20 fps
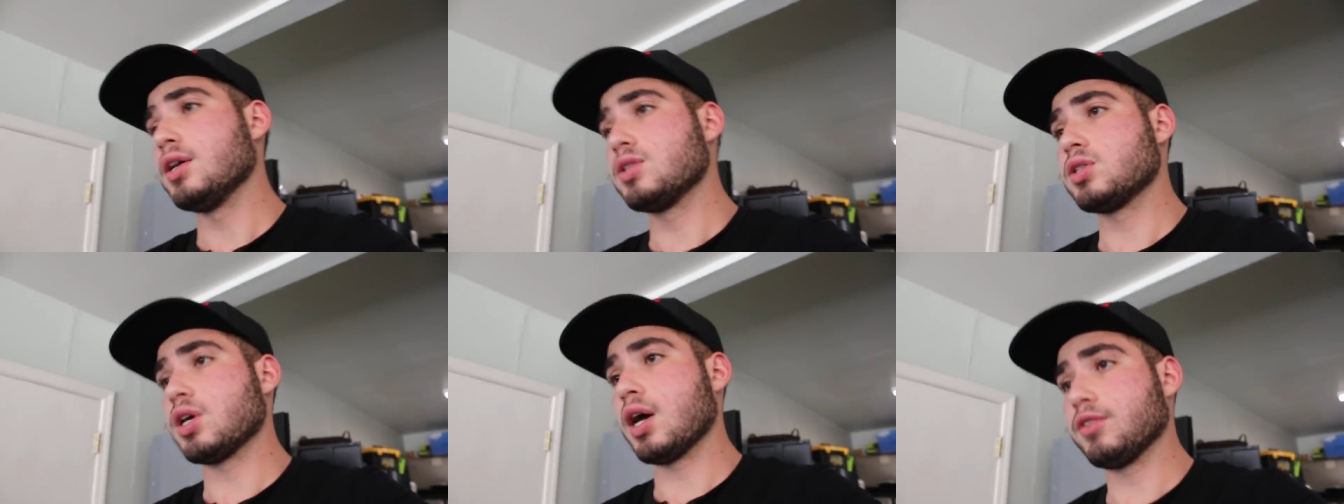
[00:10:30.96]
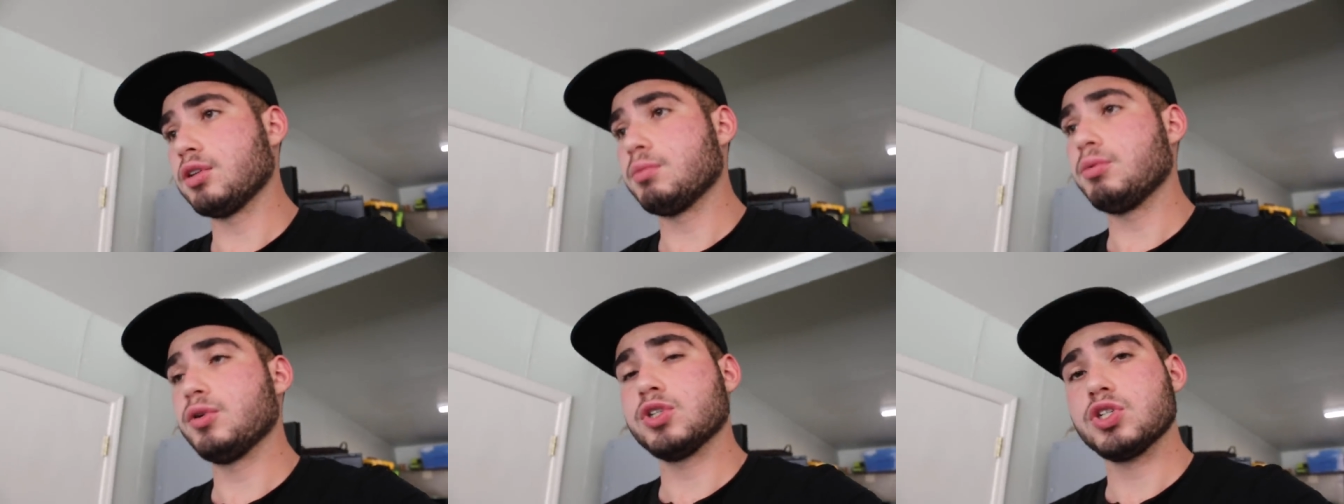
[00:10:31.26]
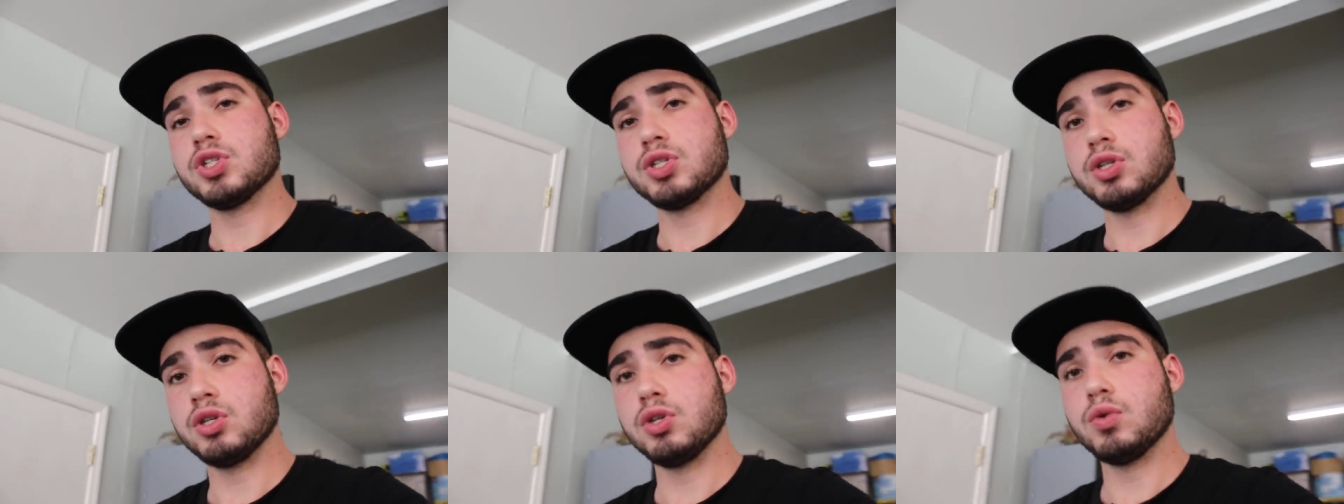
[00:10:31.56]
so I have to
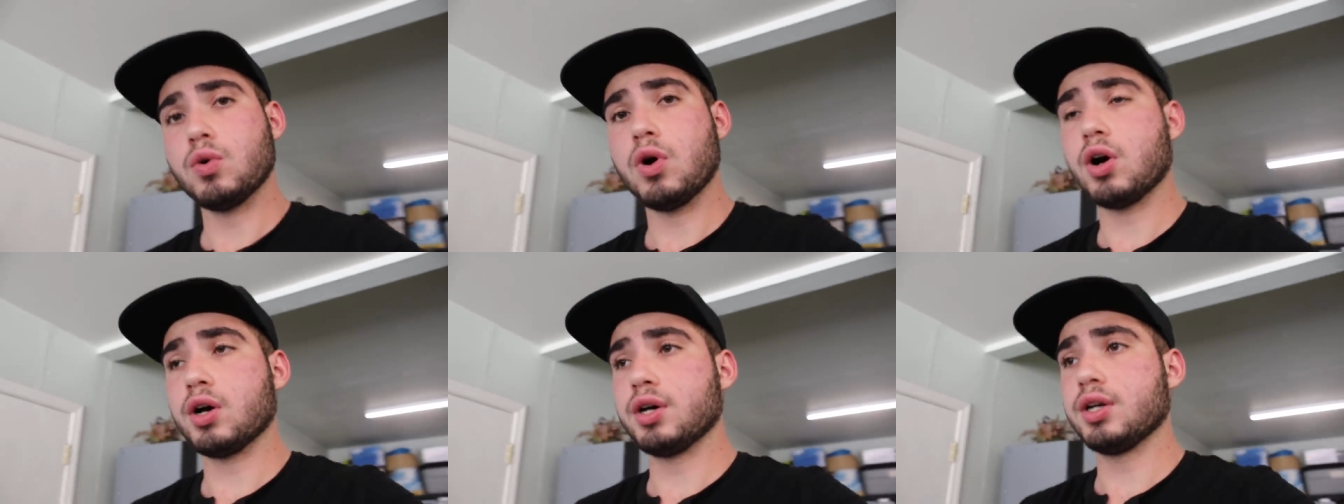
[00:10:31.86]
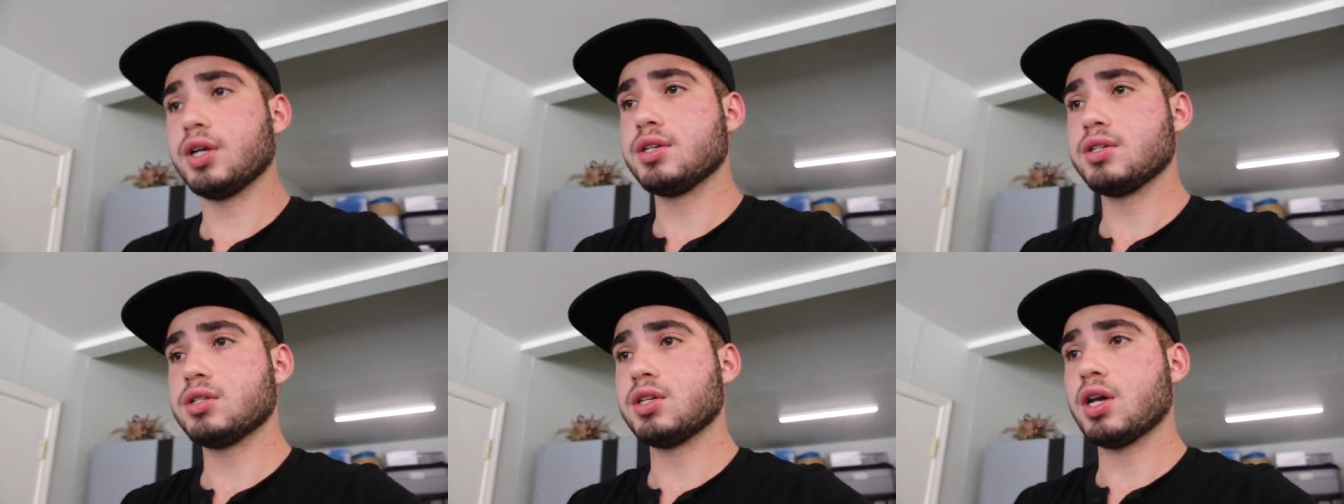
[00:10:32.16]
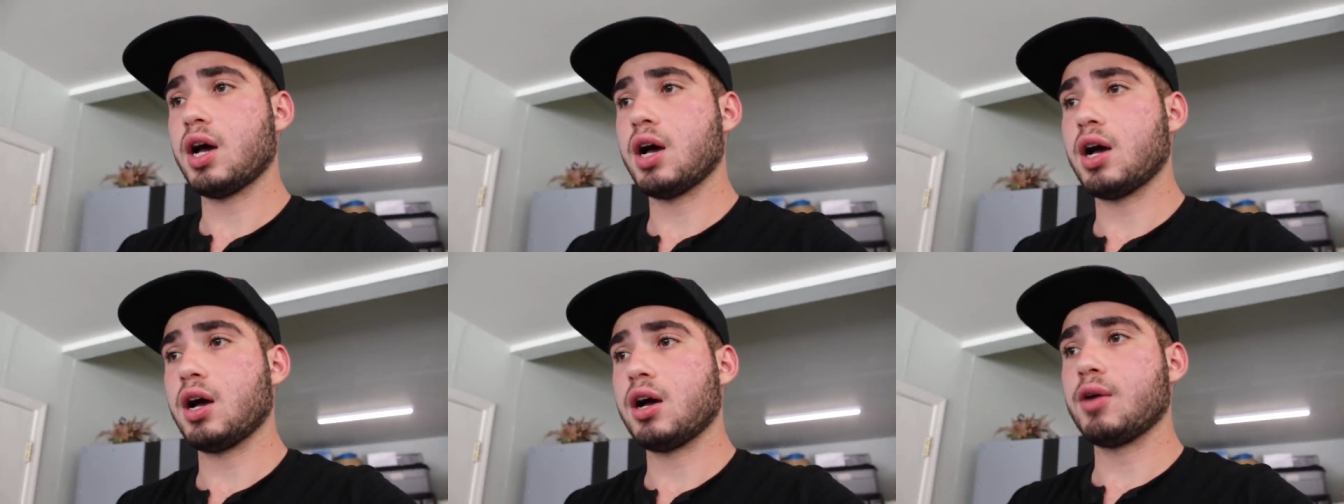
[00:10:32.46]
purchase a new
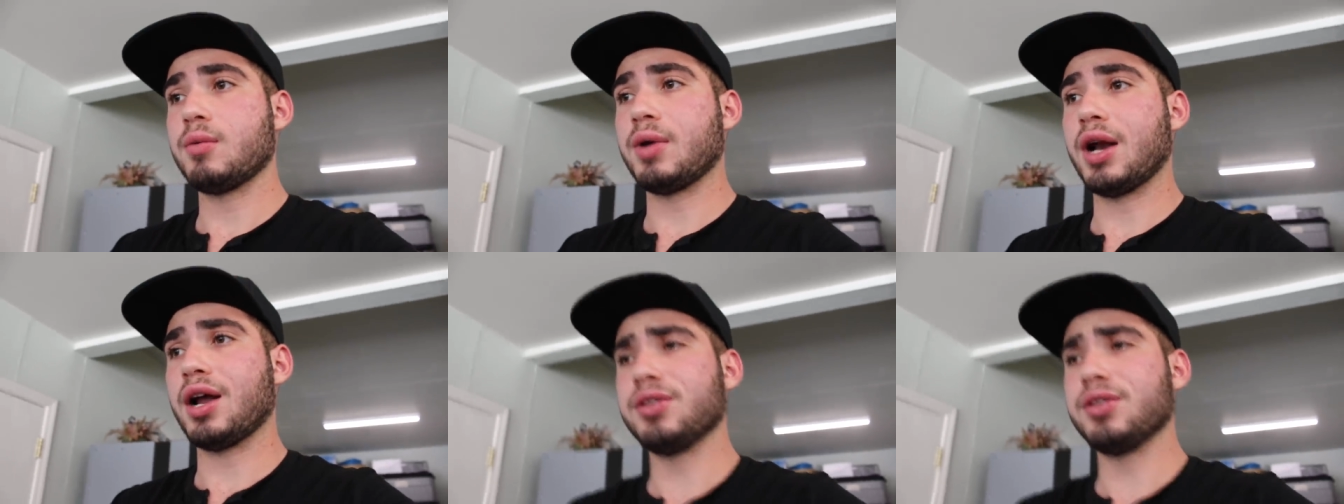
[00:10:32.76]
harness um,